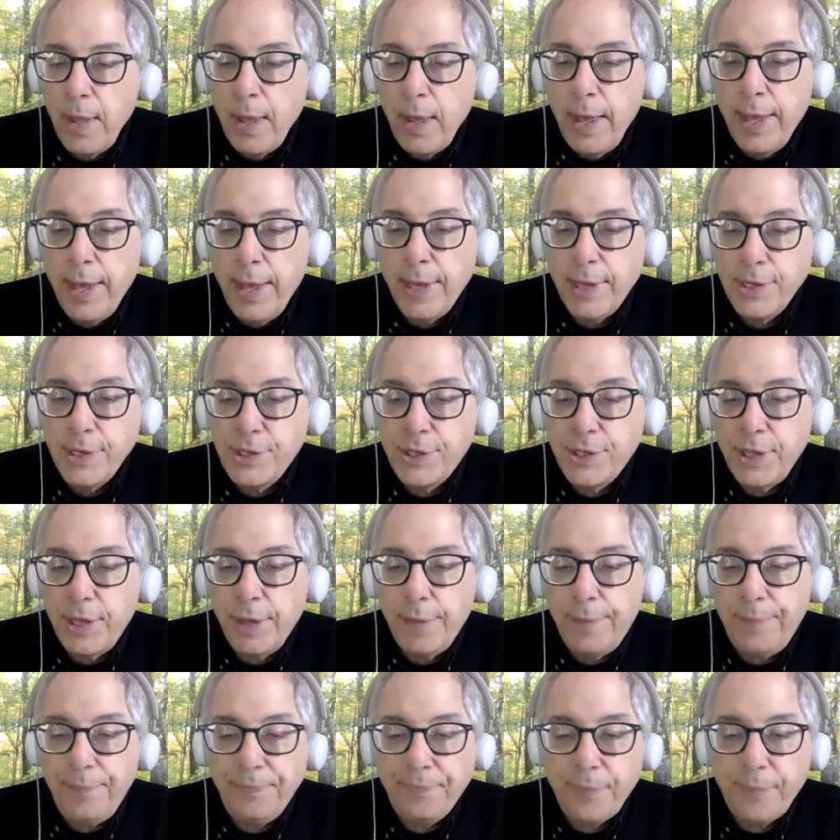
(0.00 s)
is
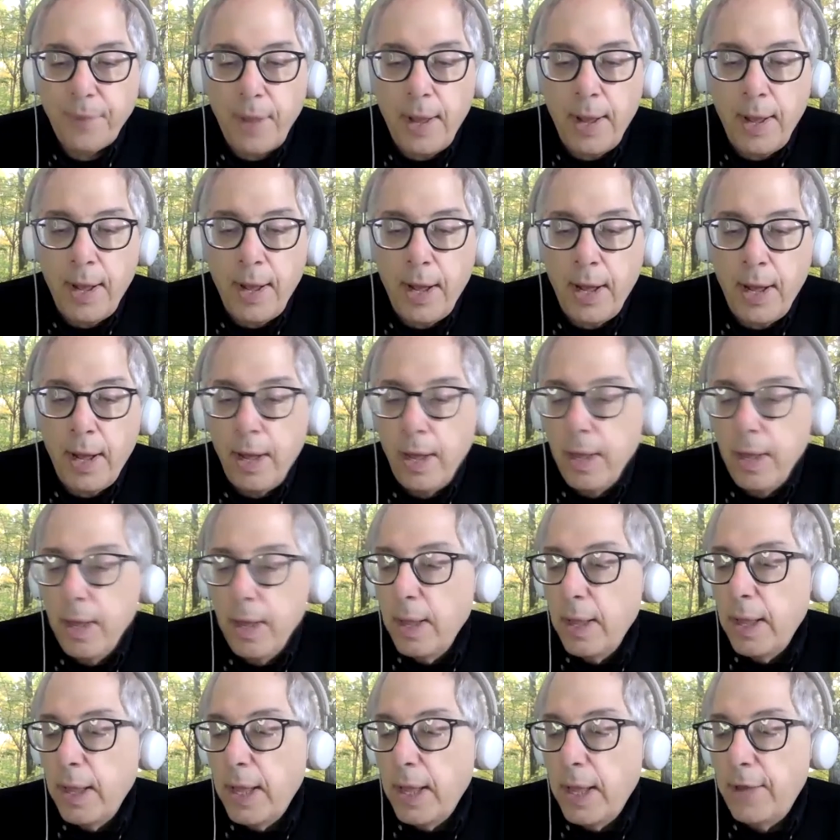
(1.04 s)
that uh,
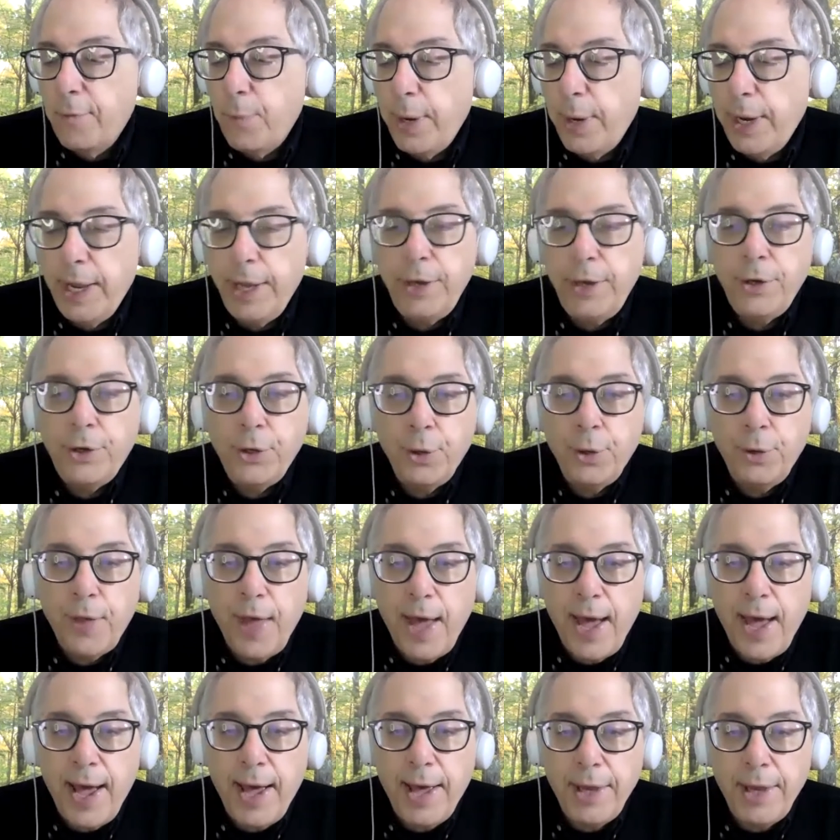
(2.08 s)
if we didn't do
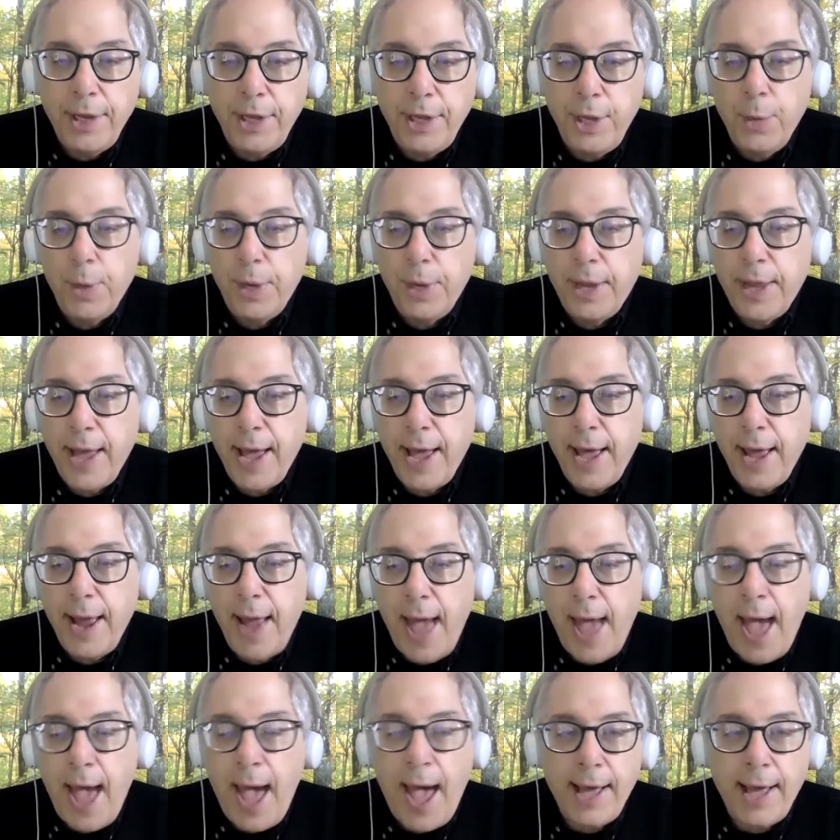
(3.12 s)
that, you would get
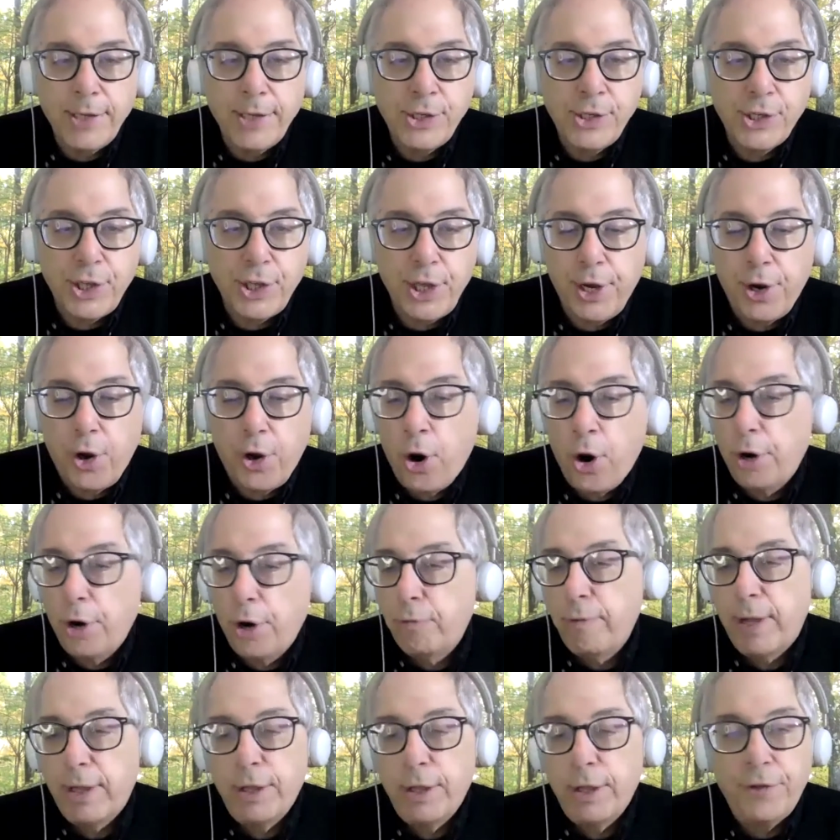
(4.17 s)
ads that aren't
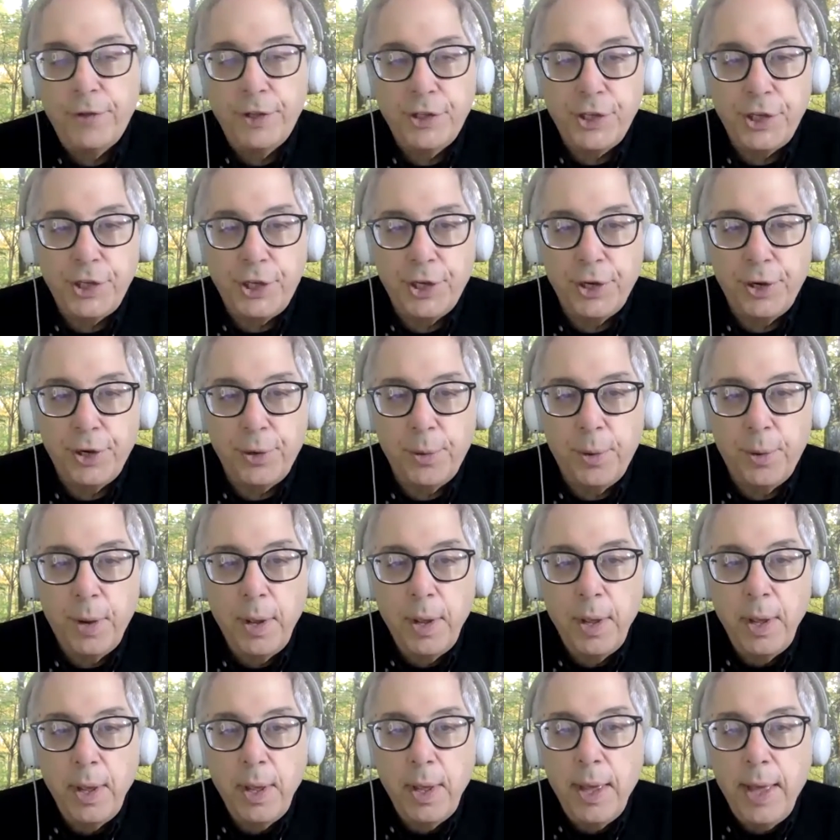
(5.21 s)
relevant to you.
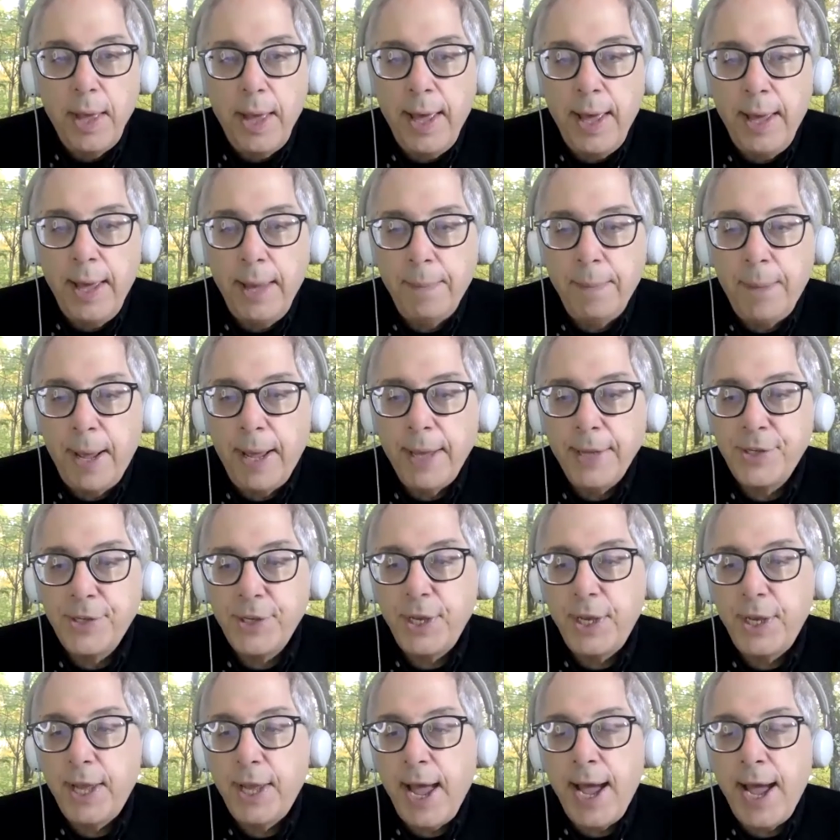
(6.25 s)
And by
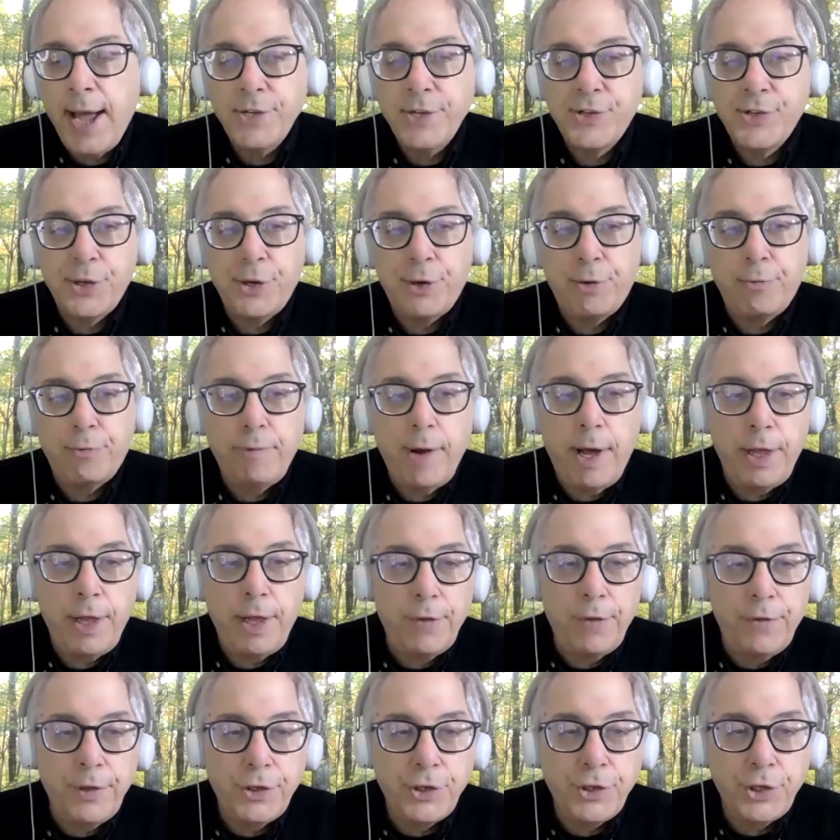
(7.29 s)
seeing ads that are
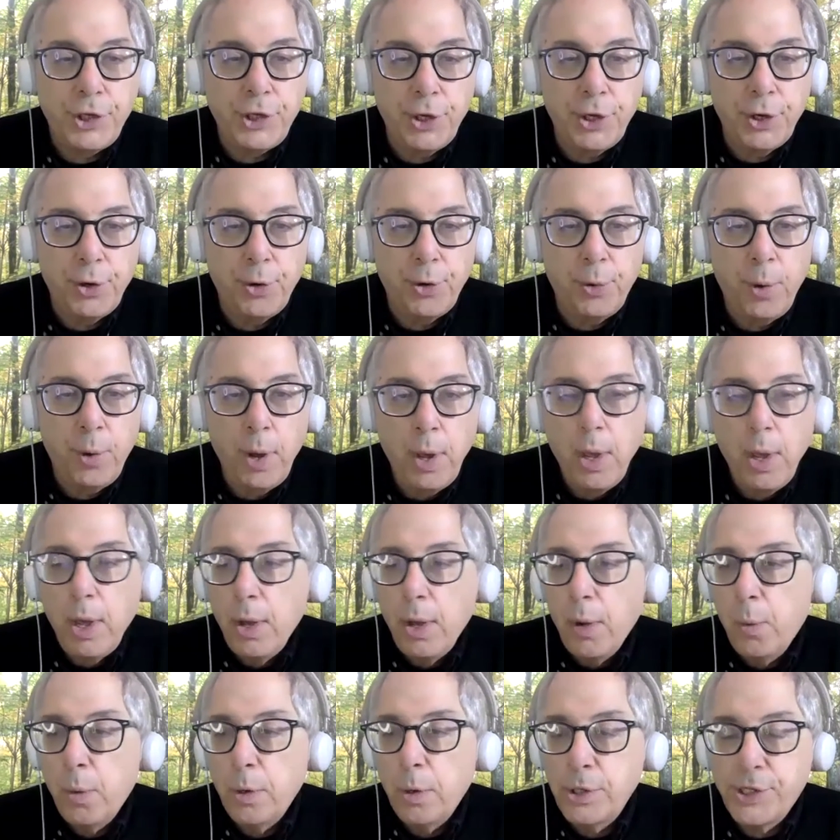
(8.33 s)
relevant to you,
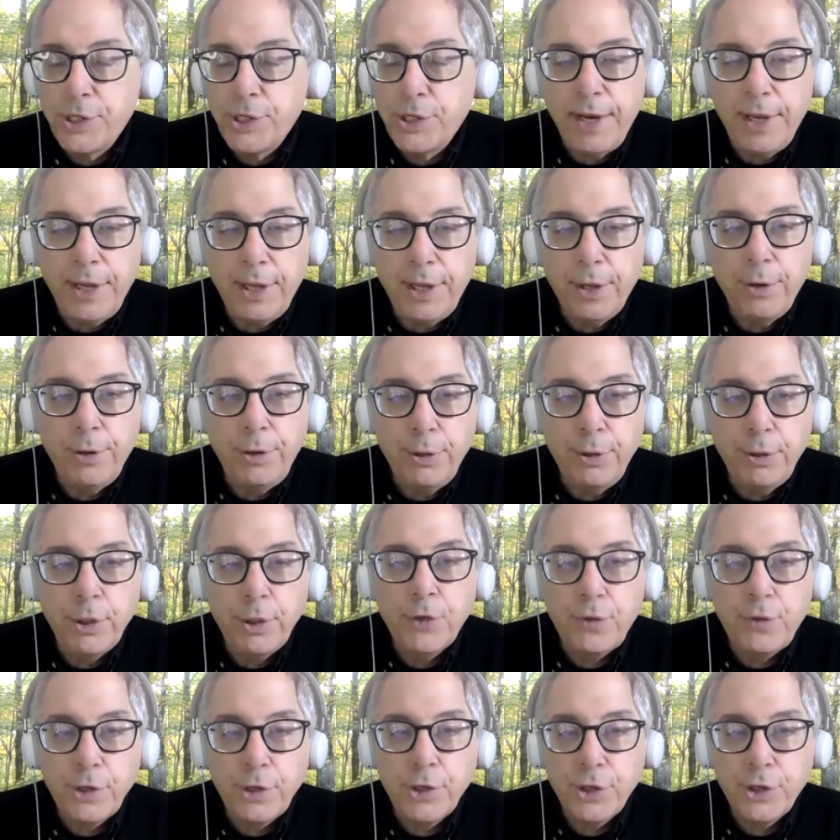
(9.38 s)
we're sending you
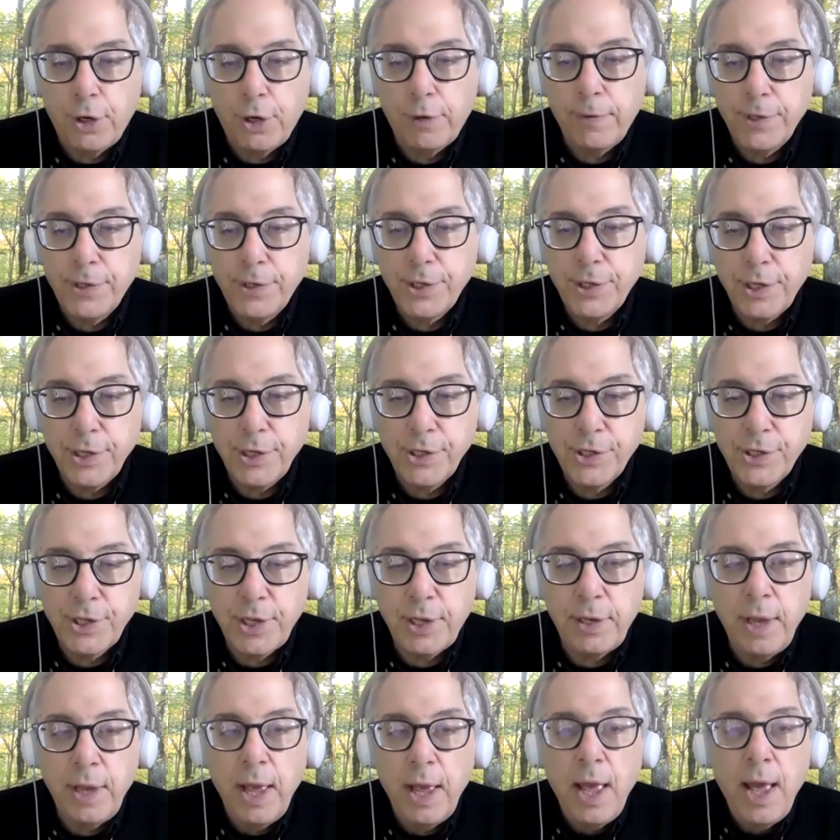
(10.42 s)
useful services.
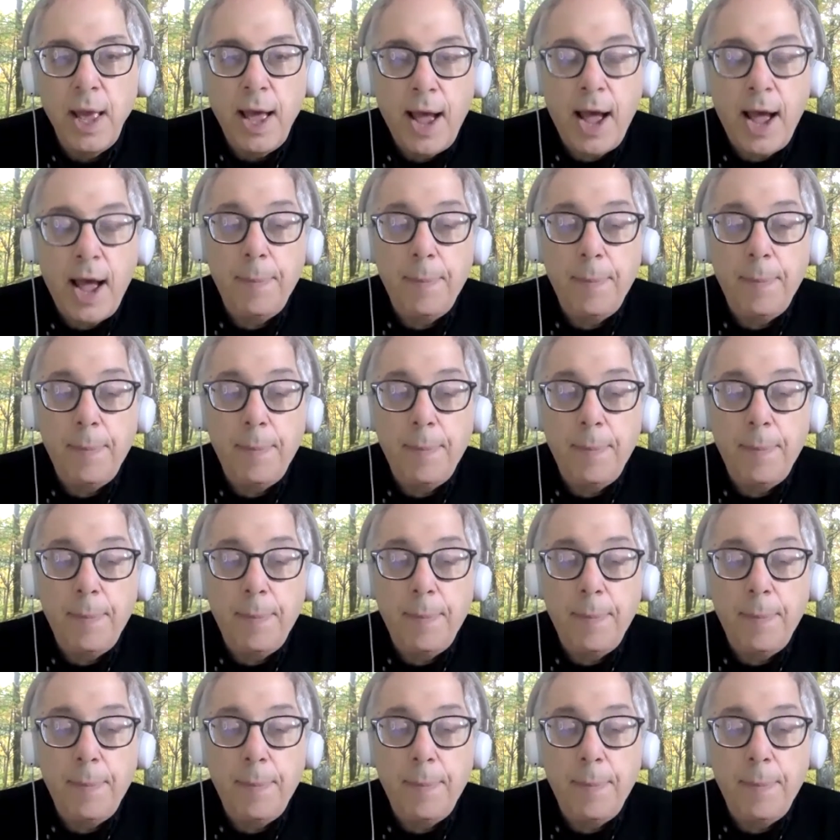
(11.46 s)
And I'll